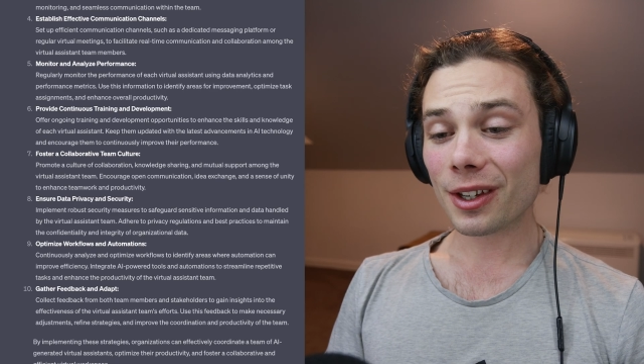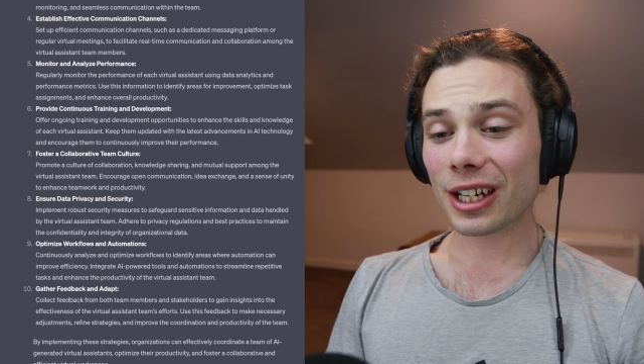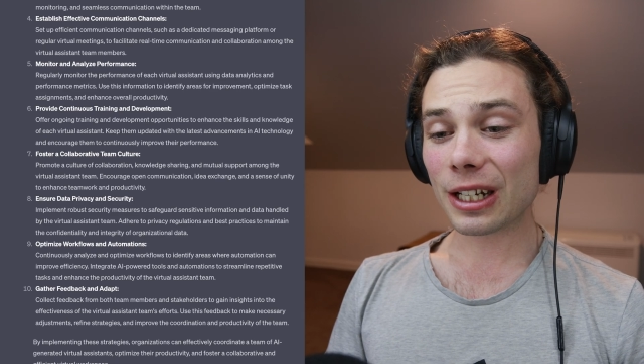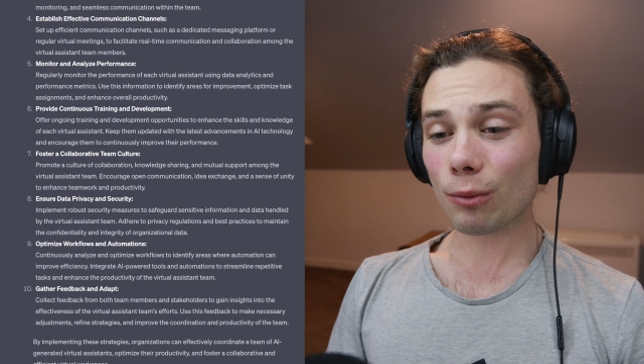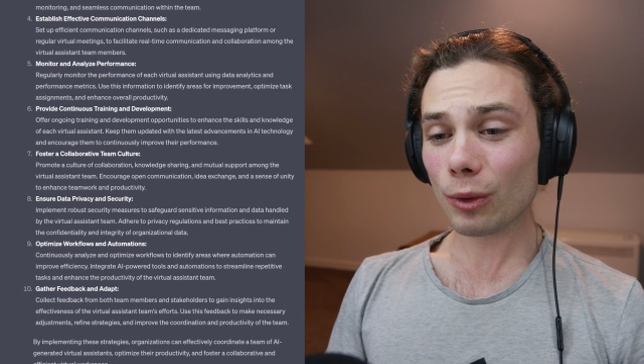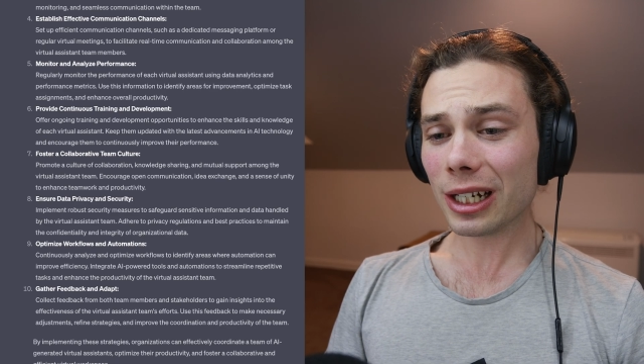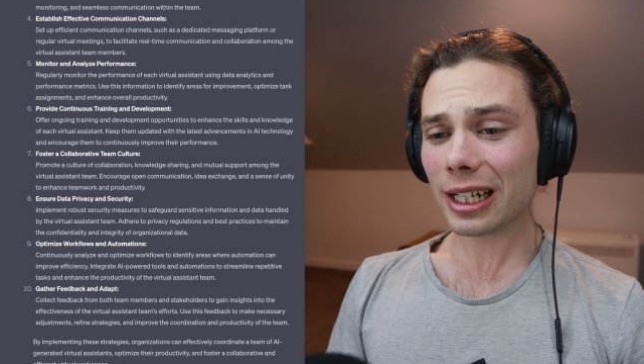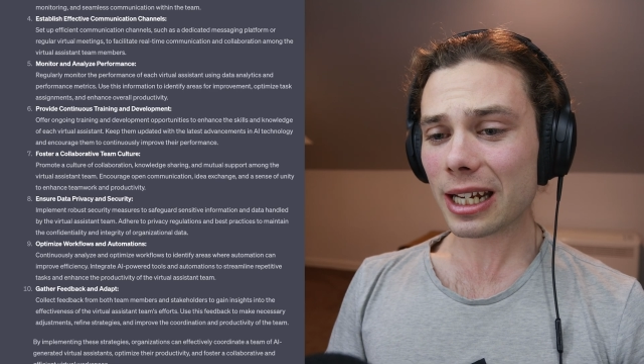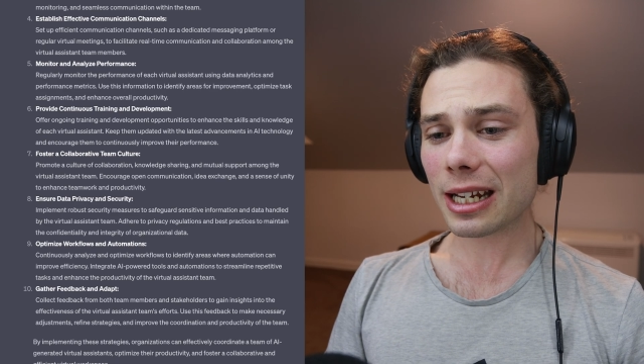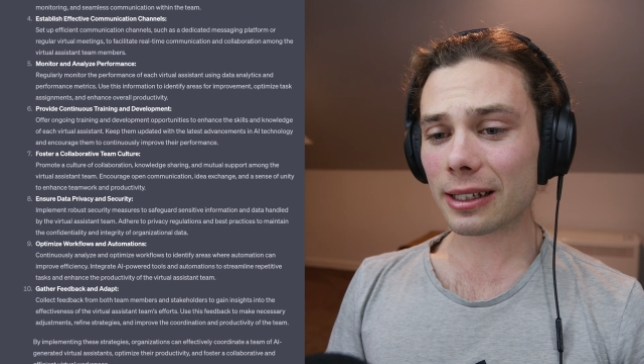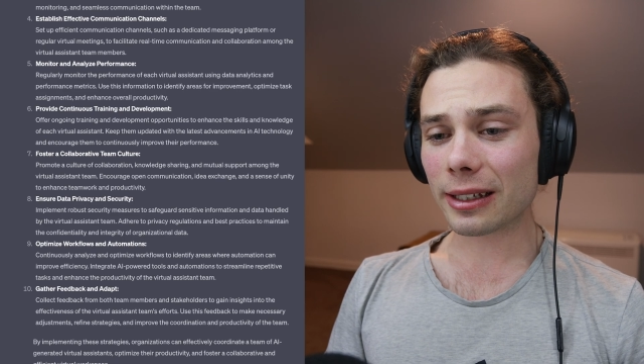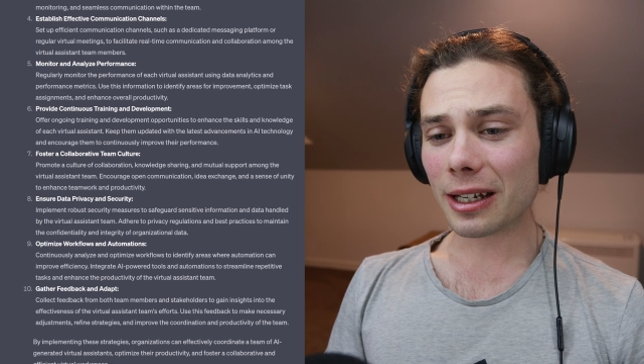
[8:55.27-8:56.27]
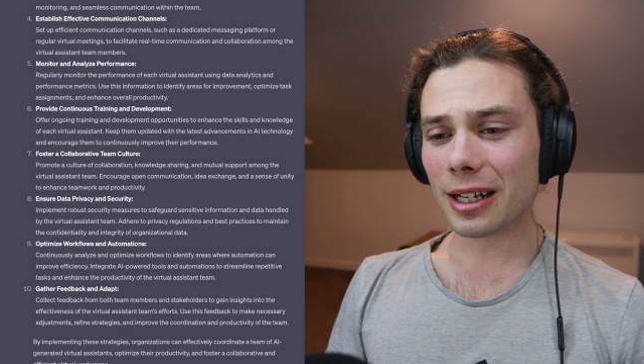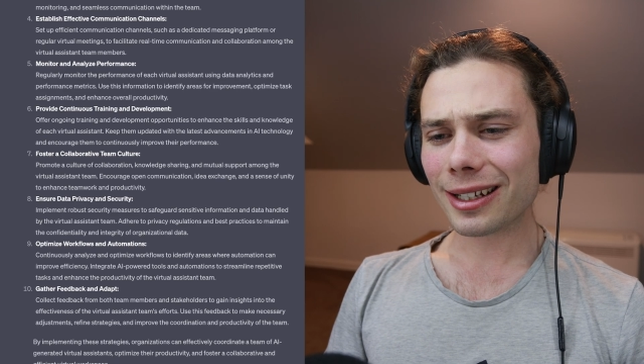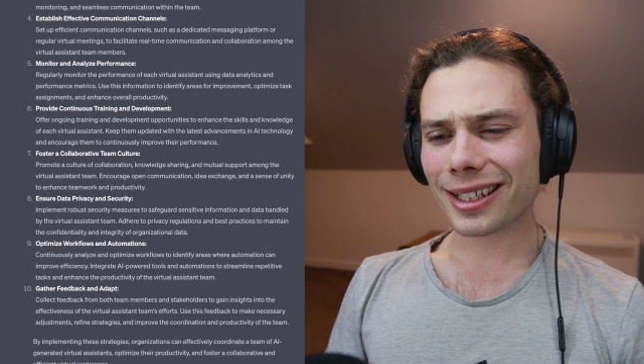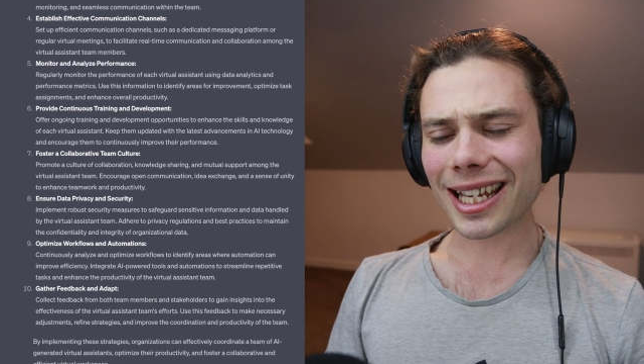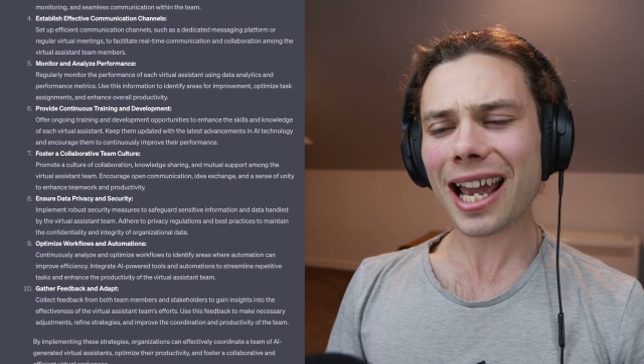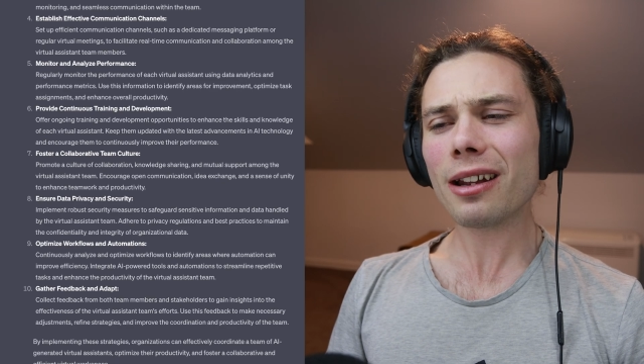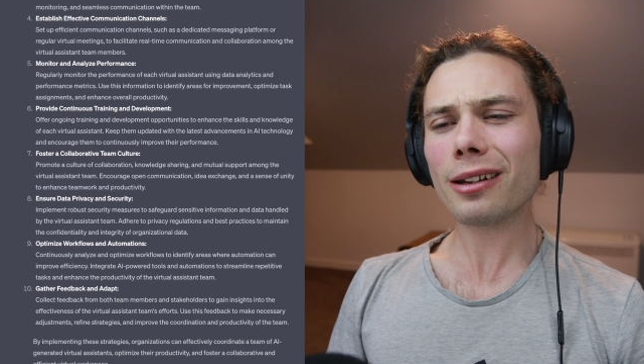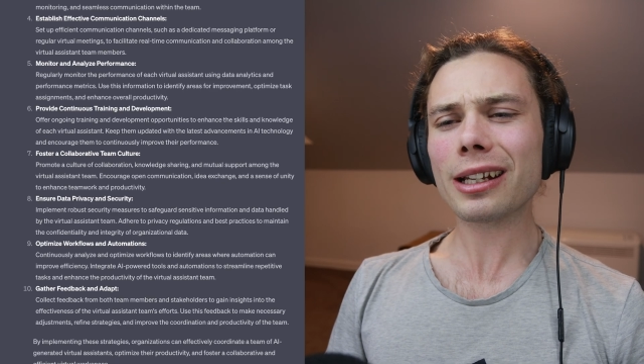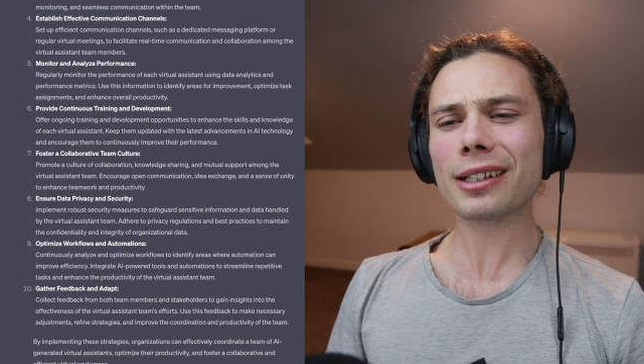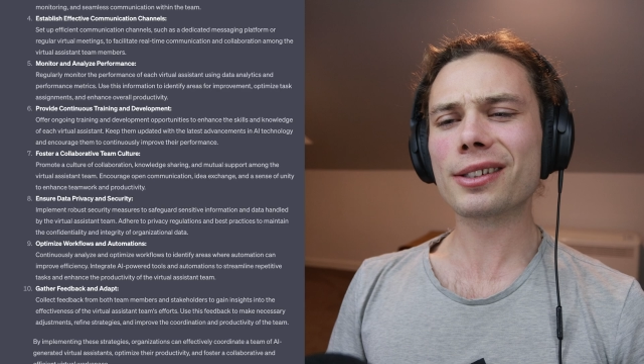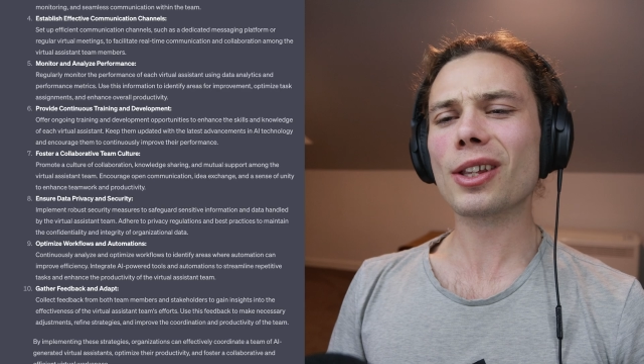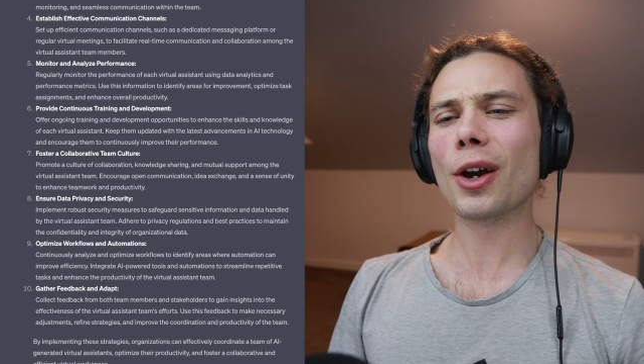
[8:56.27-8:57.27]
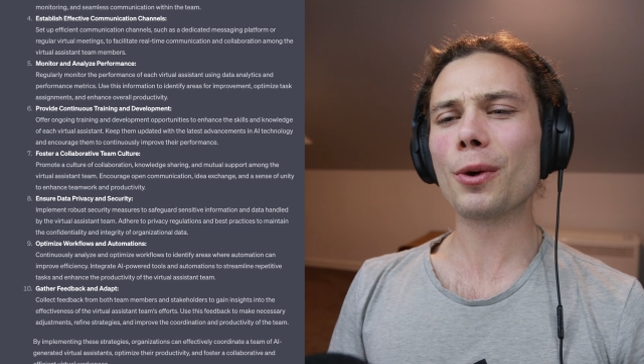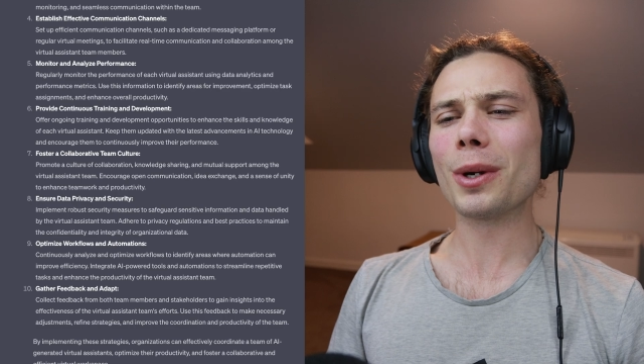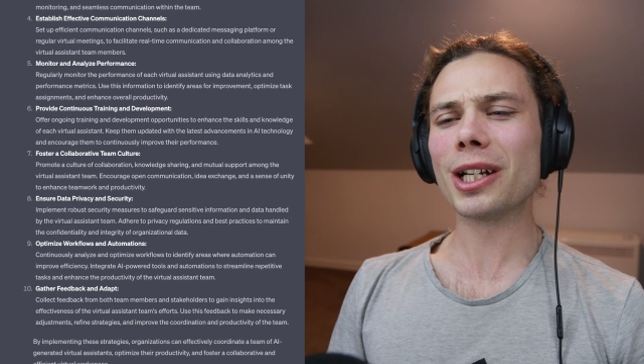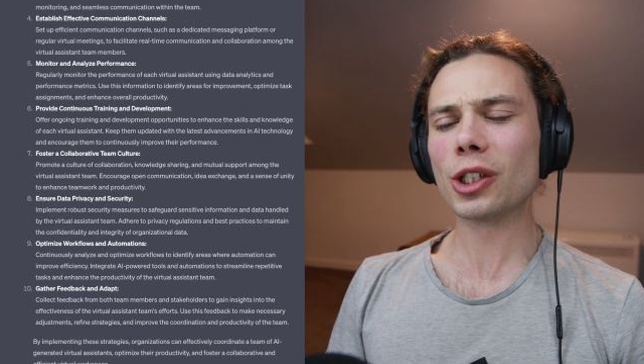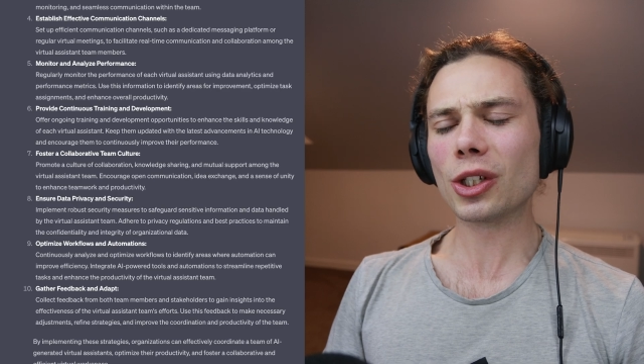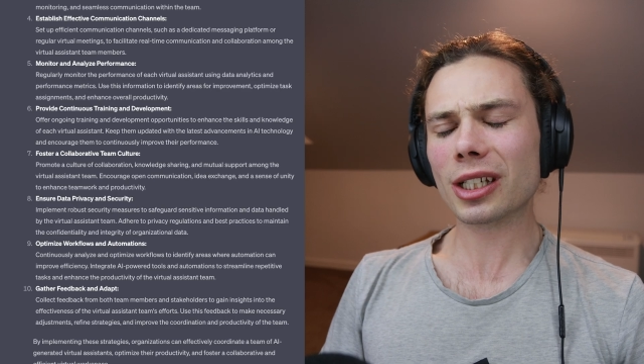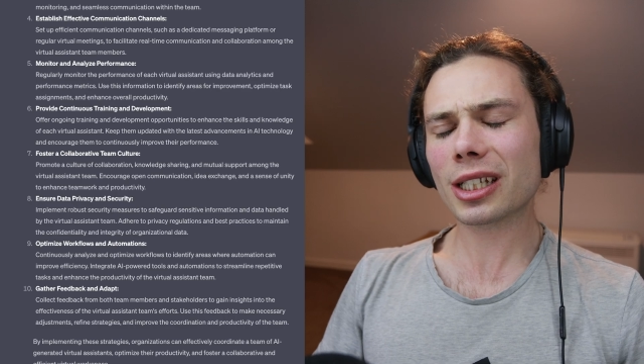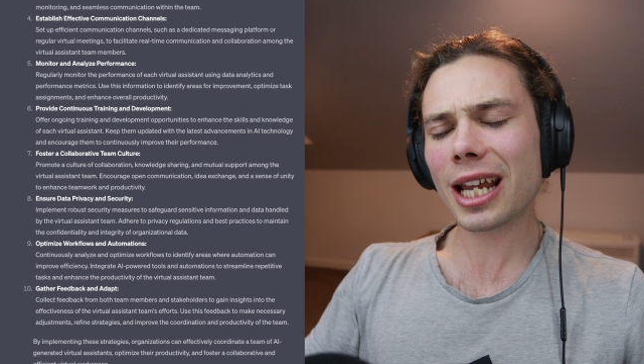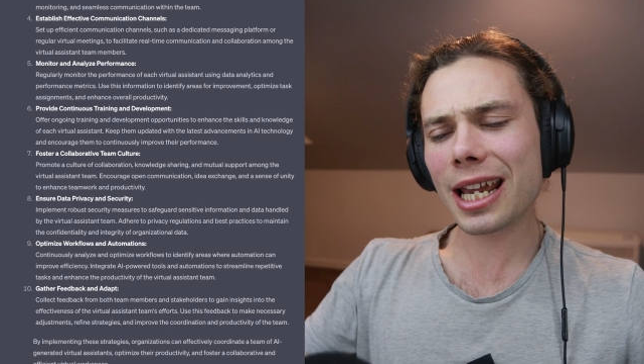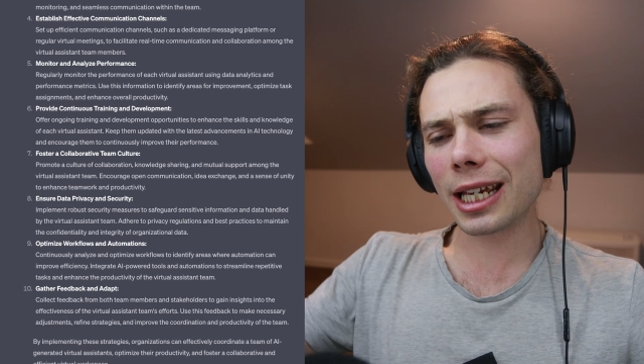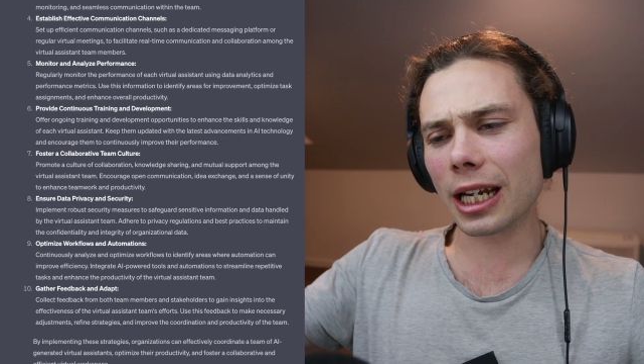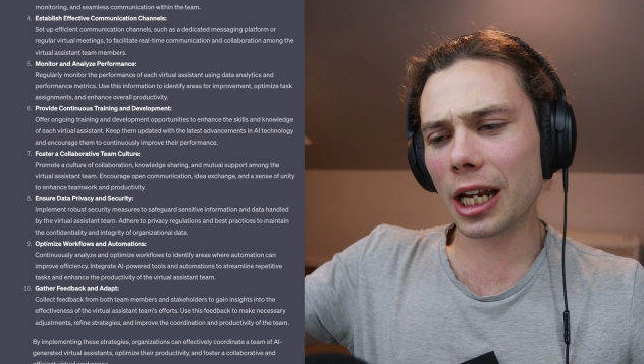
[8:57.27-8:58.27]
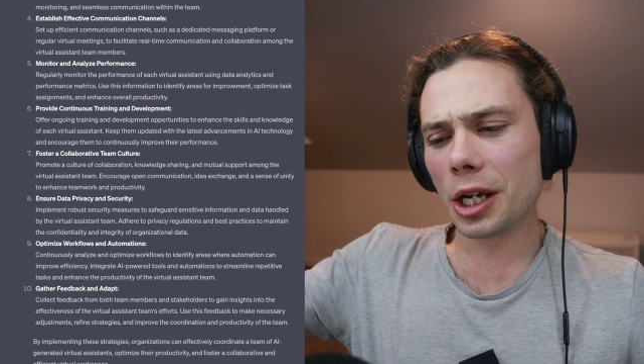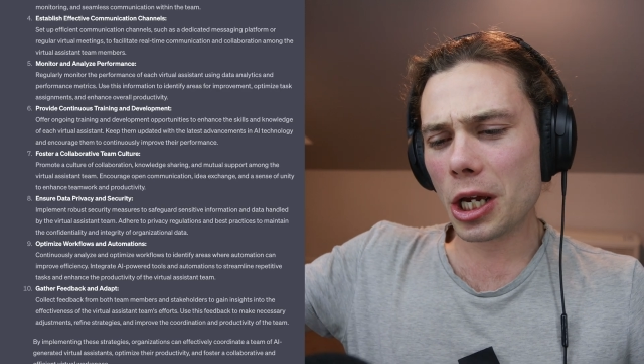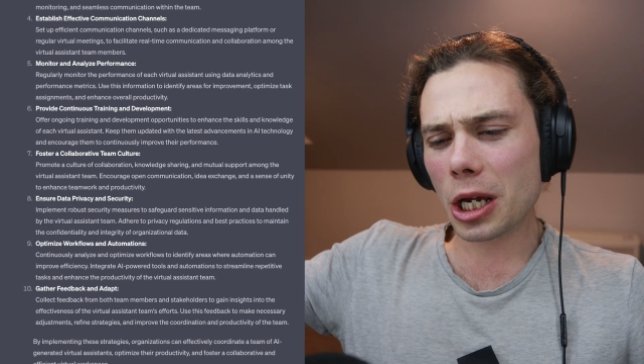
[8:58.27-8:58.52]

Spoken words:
It really is sounding as though it's just taken